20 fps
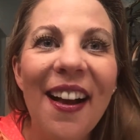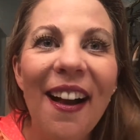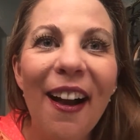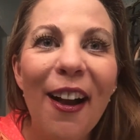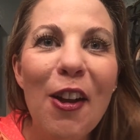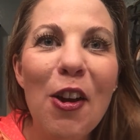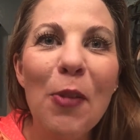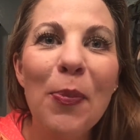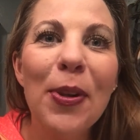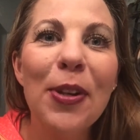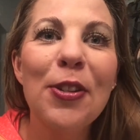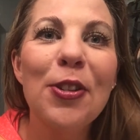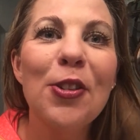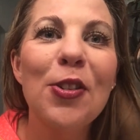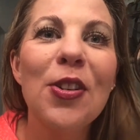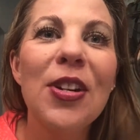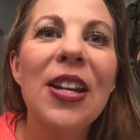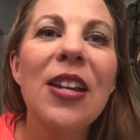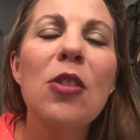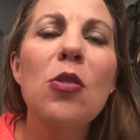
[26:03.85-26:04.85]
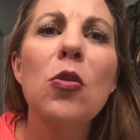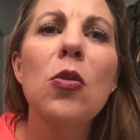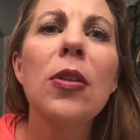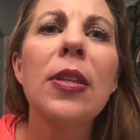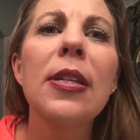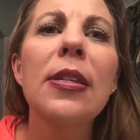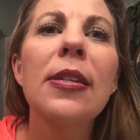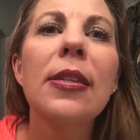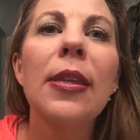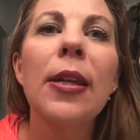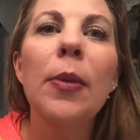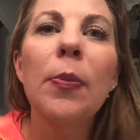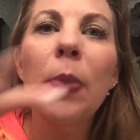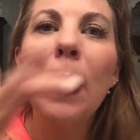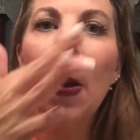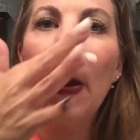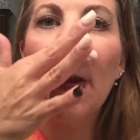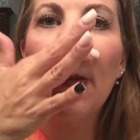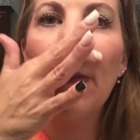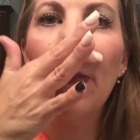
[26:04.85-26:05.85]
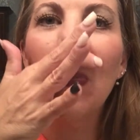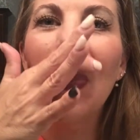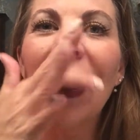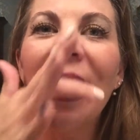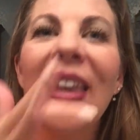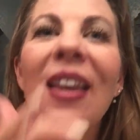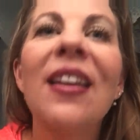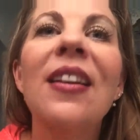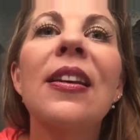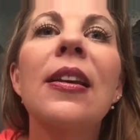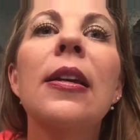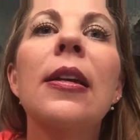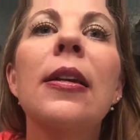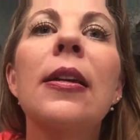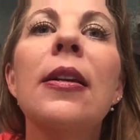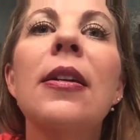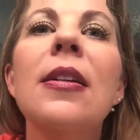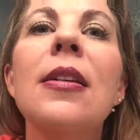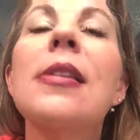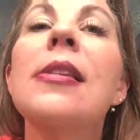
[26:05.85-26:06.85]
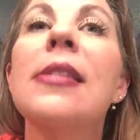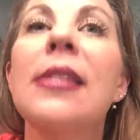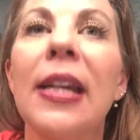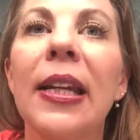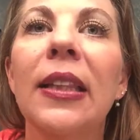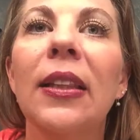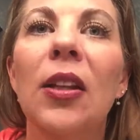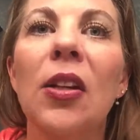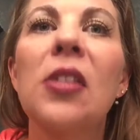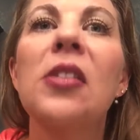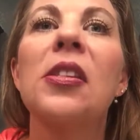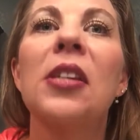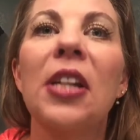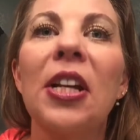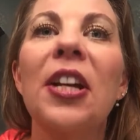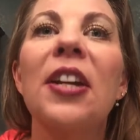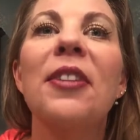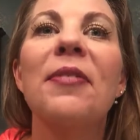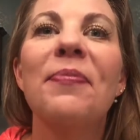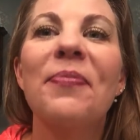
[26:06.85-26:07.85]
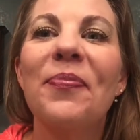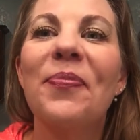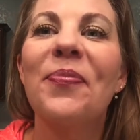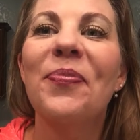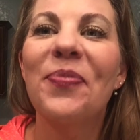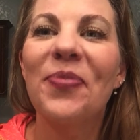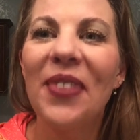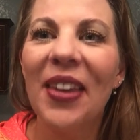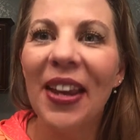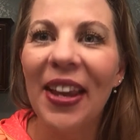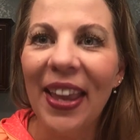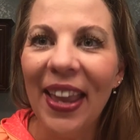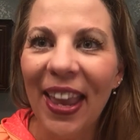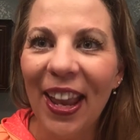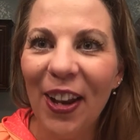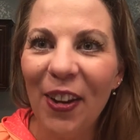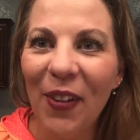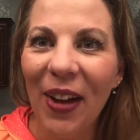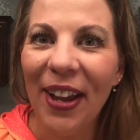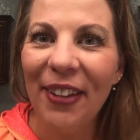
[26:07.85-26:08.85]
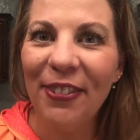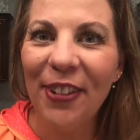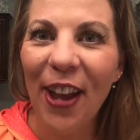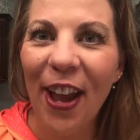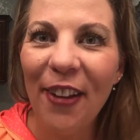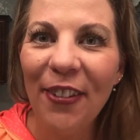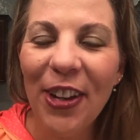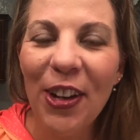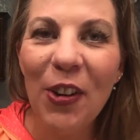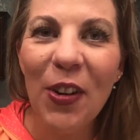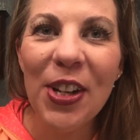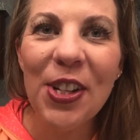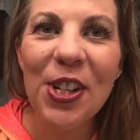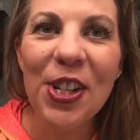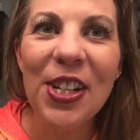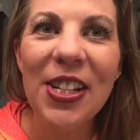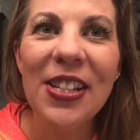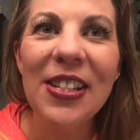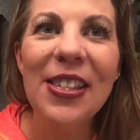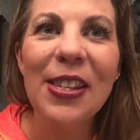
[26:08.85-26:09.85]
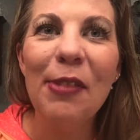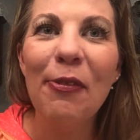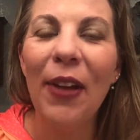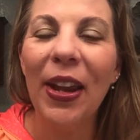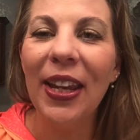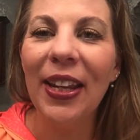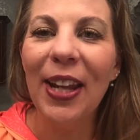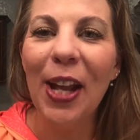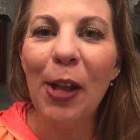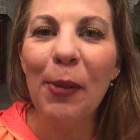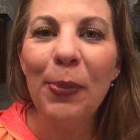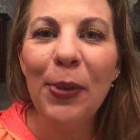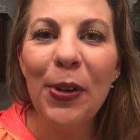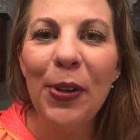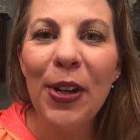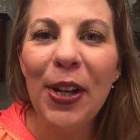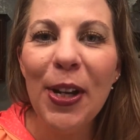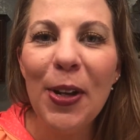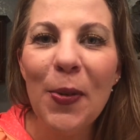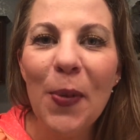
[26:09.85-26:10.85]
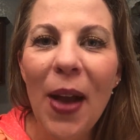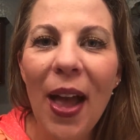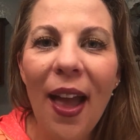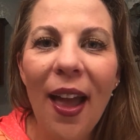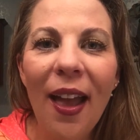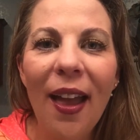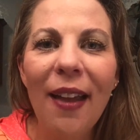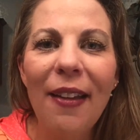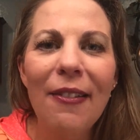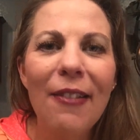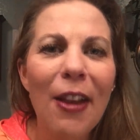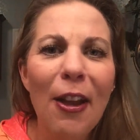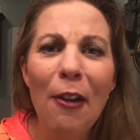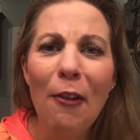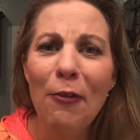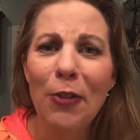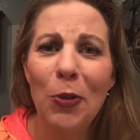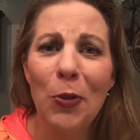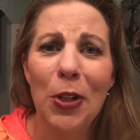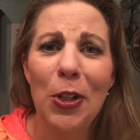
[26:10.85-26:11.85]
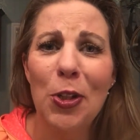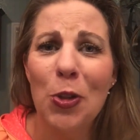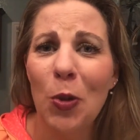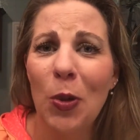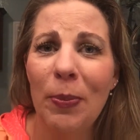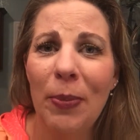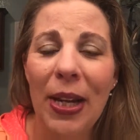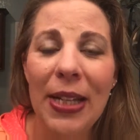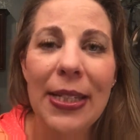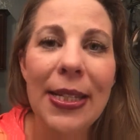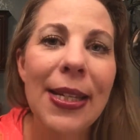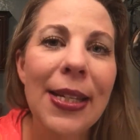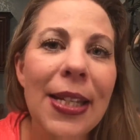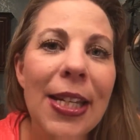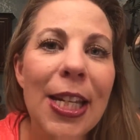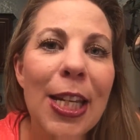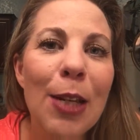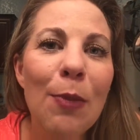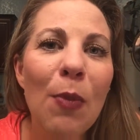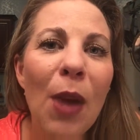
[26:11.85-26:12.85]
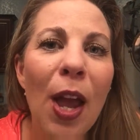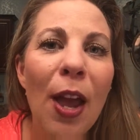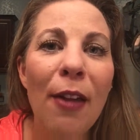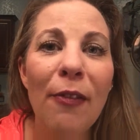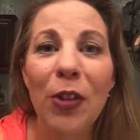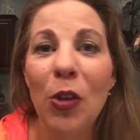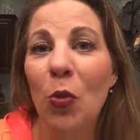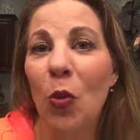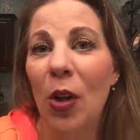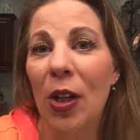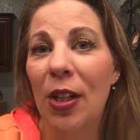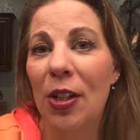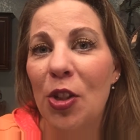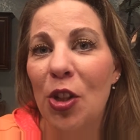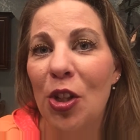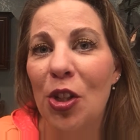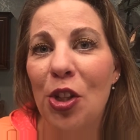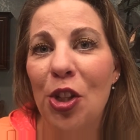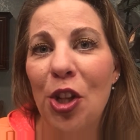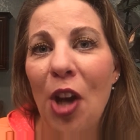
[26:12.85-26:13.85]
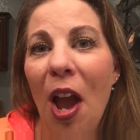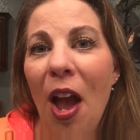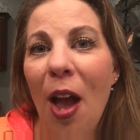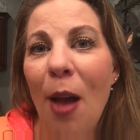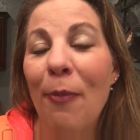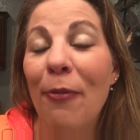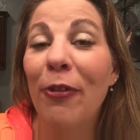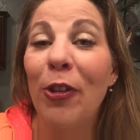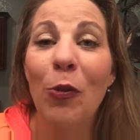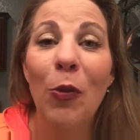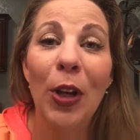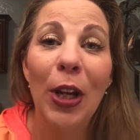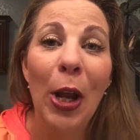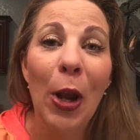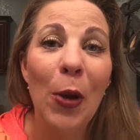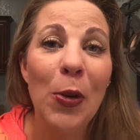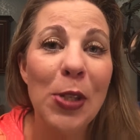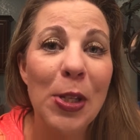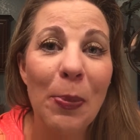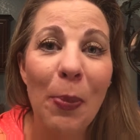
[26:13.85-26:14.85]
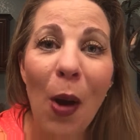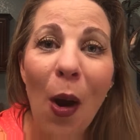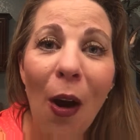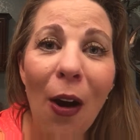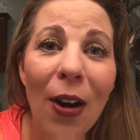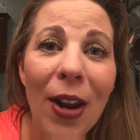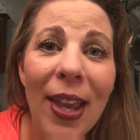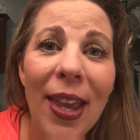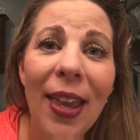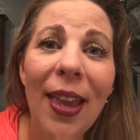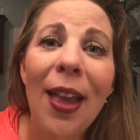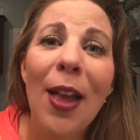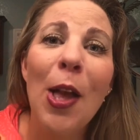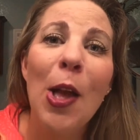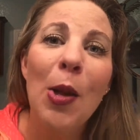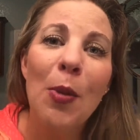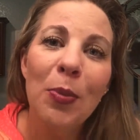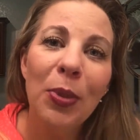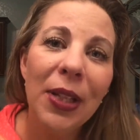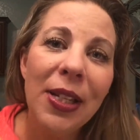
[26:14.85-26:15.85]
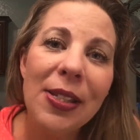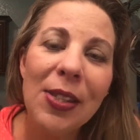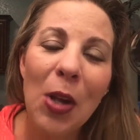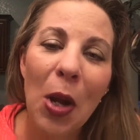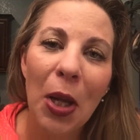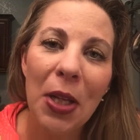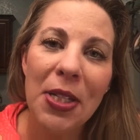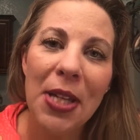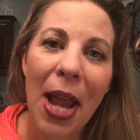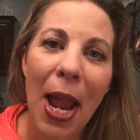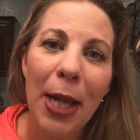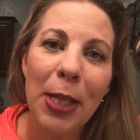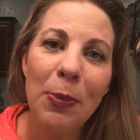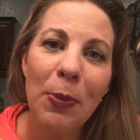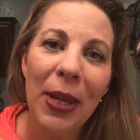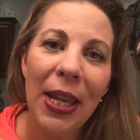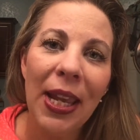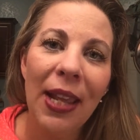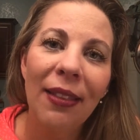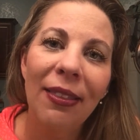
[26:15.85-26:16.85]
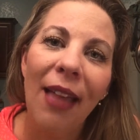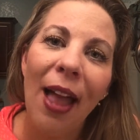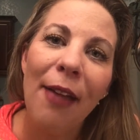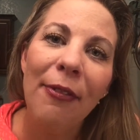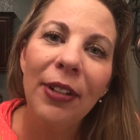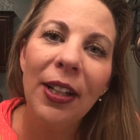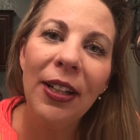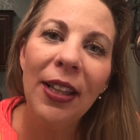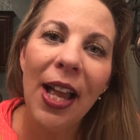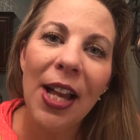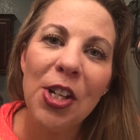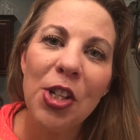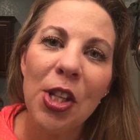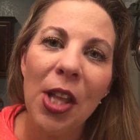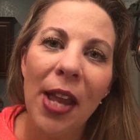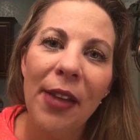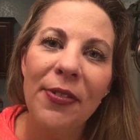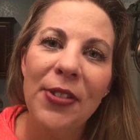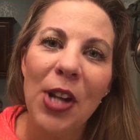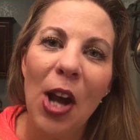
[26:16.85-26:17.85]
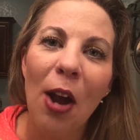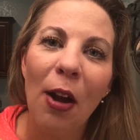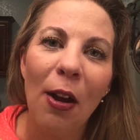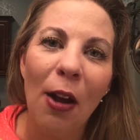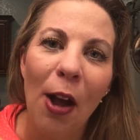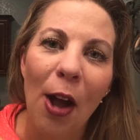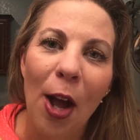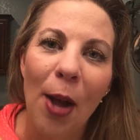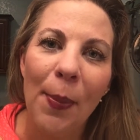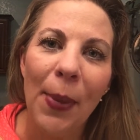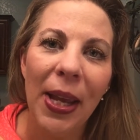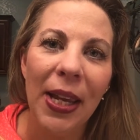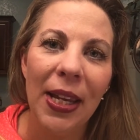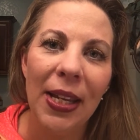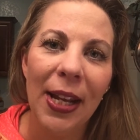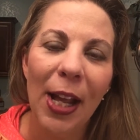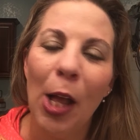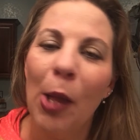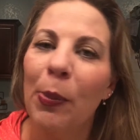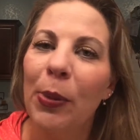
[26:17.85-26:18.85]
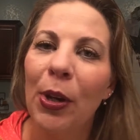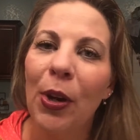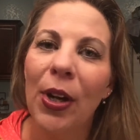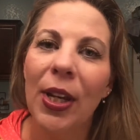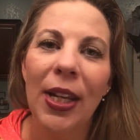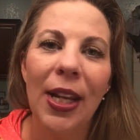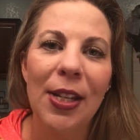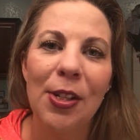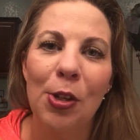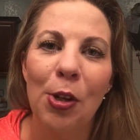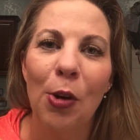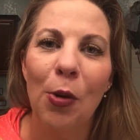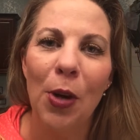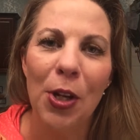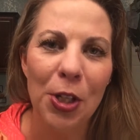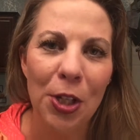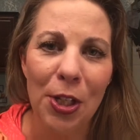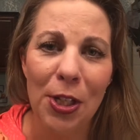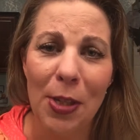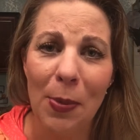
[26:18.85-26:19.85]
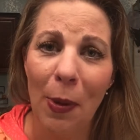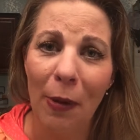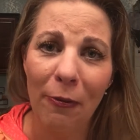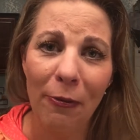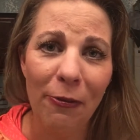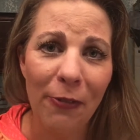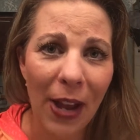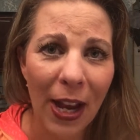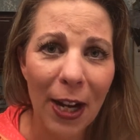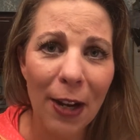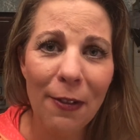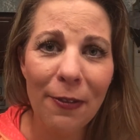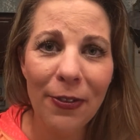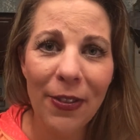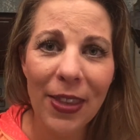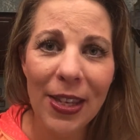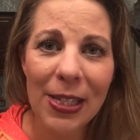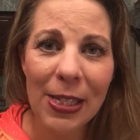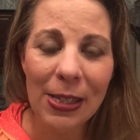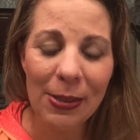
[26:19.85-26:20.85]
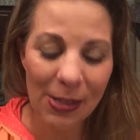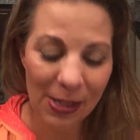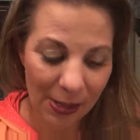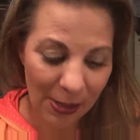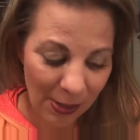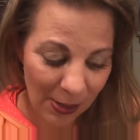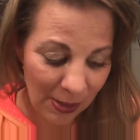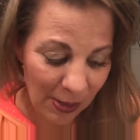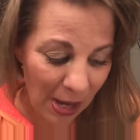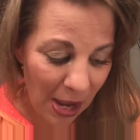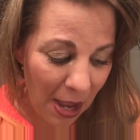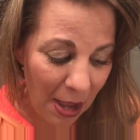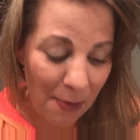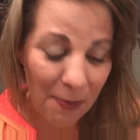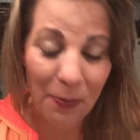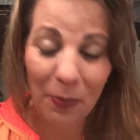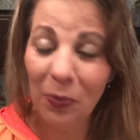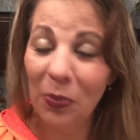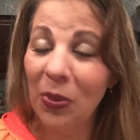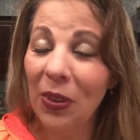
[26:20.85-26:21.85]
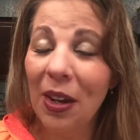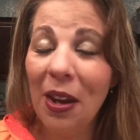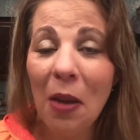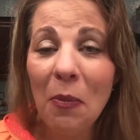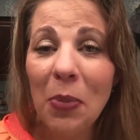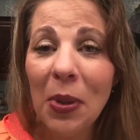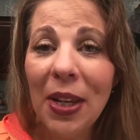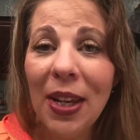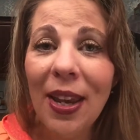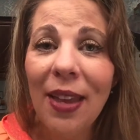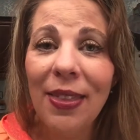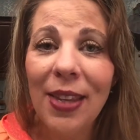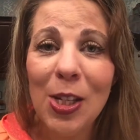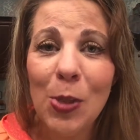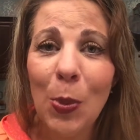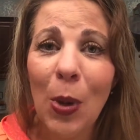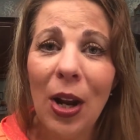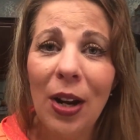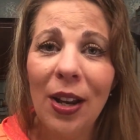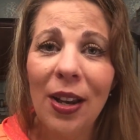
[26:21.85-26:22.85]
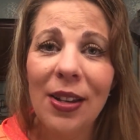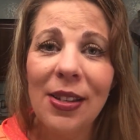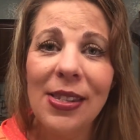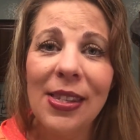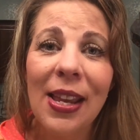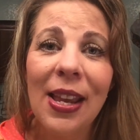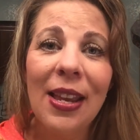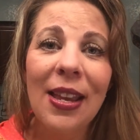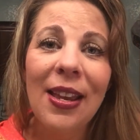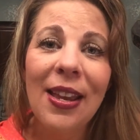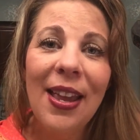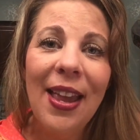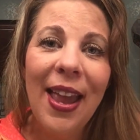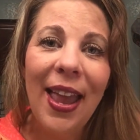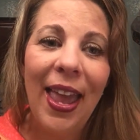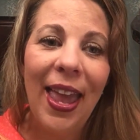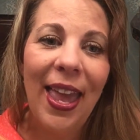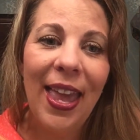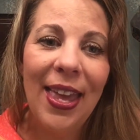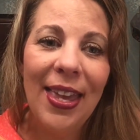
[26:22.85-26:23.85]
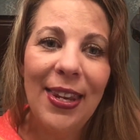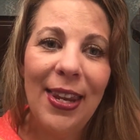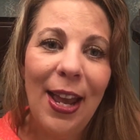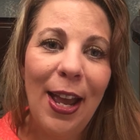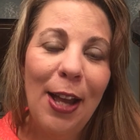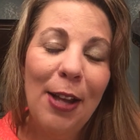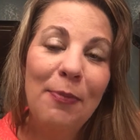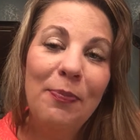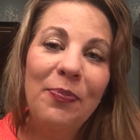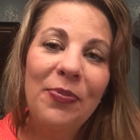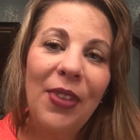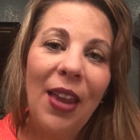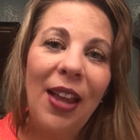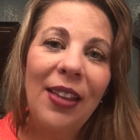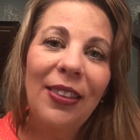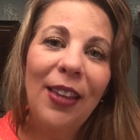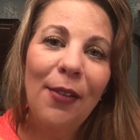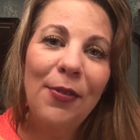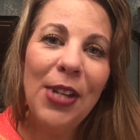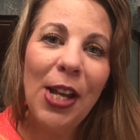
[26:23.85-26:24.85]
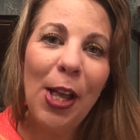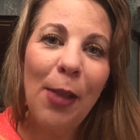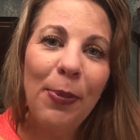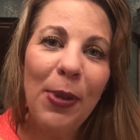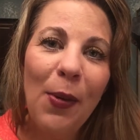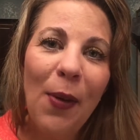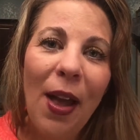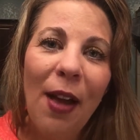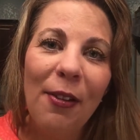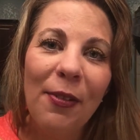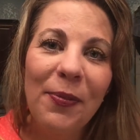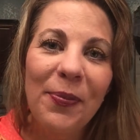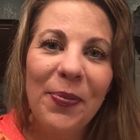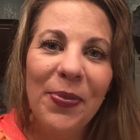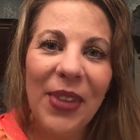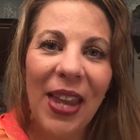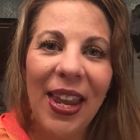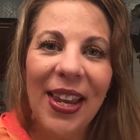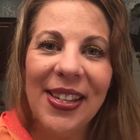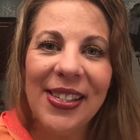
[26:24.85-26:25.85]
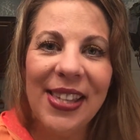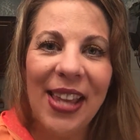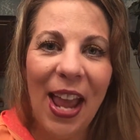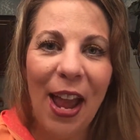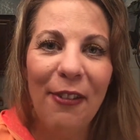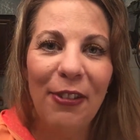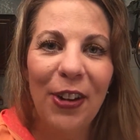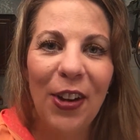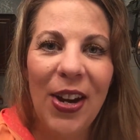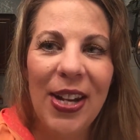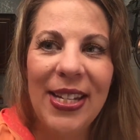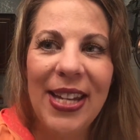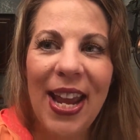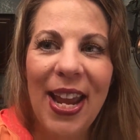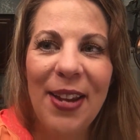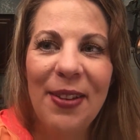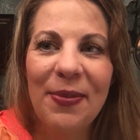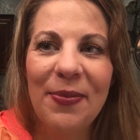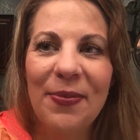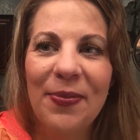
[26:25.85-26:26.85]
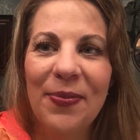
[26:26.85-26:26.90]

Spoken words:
I hope you enjoy it. Ooh, this lip stain looks good. Anyway, if you have any questions, if I can help you in any way, if you want to join my team, if you want to just shop, if you want to host a party, please contact me, livelylashlife.com. I can help you. I can answer your questions. I'm on fire for this company and these products, and I'd love to help you out. Thanks. Have a great day.